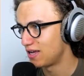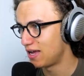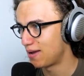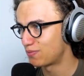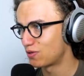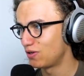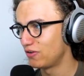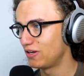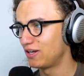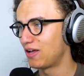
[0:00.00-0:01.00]
not
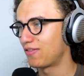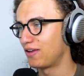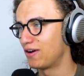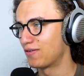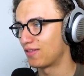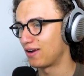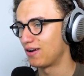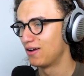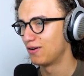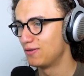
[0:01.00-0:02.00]
absolutely nothing over there.
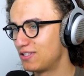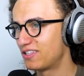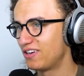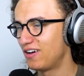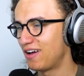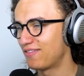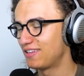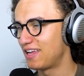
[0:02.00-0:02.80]
We still haven't